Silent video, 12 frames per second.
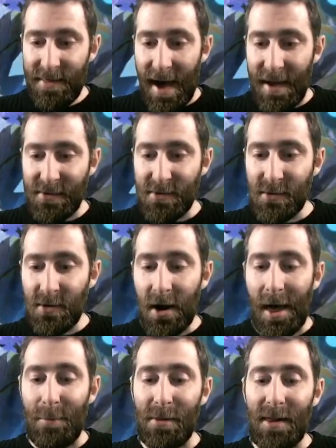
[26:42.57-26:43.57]
They do
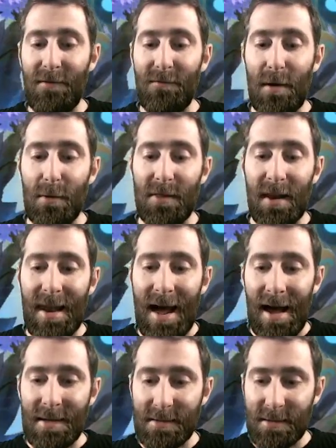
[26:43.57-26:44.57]
not. I believe we were the
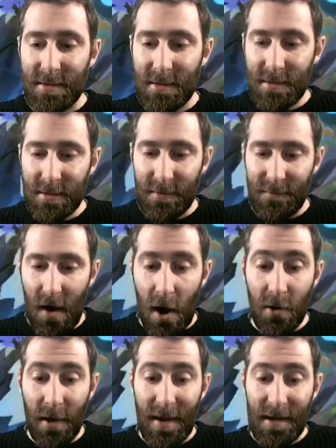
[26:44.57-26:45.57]
last.
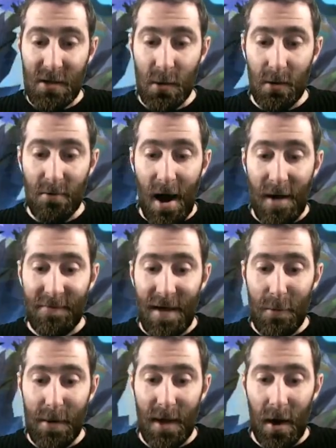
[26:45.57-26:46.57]
Oh no, they do arrive.
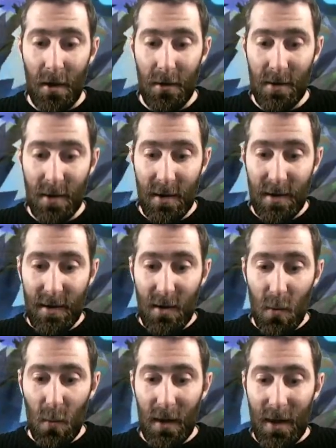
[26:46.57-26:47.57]
There we go.
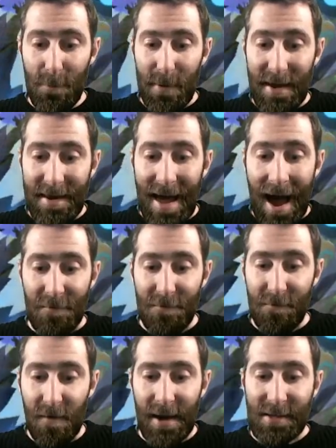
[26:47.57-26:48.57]
Will it be
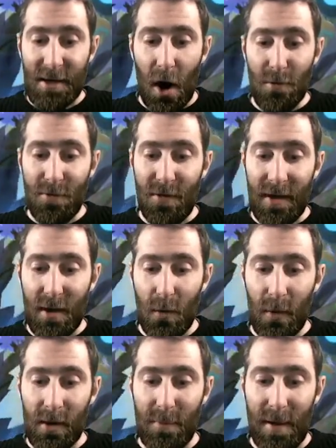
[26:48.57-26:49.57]
enough? I don't think
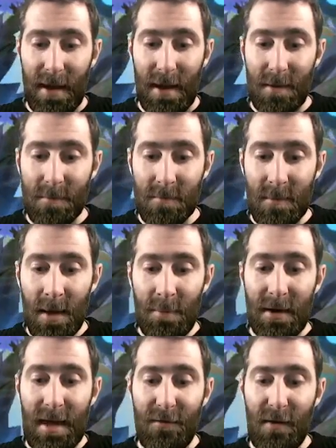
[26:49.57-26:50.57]
it will be.
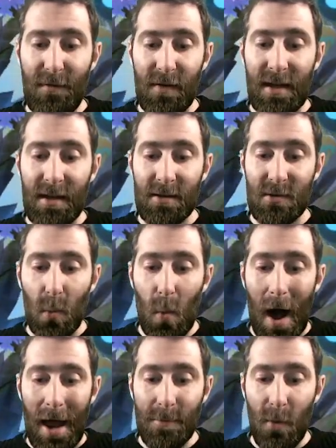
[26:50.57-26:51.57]
But even if it kills
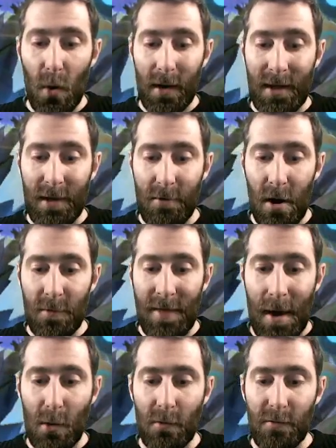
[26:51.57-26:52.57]
one more hero,
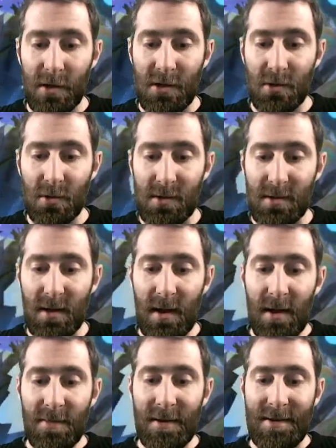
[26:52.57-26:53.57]
that will reduce
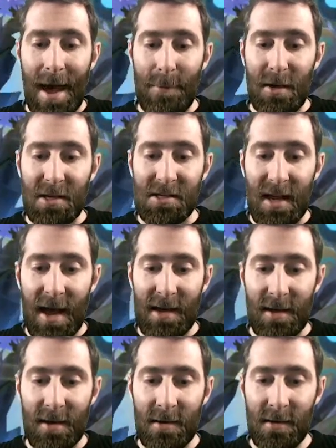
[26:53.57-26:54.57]
the damage
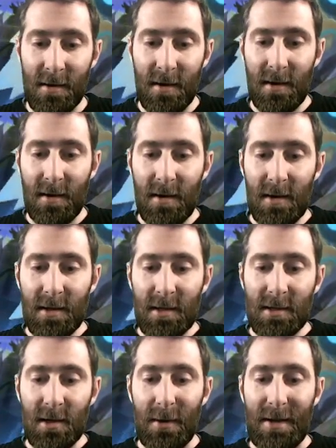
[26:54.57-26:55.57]
taken.
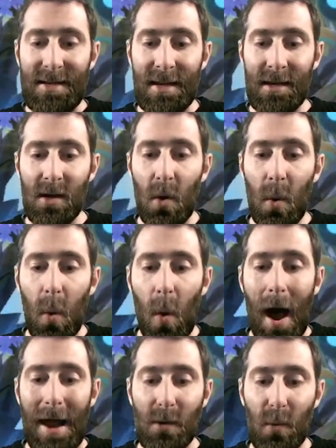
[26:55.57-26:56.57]
So we didn't
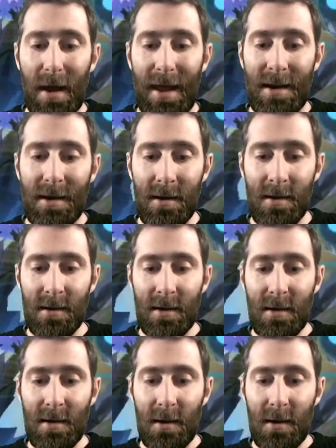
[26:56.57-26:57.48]
quite win.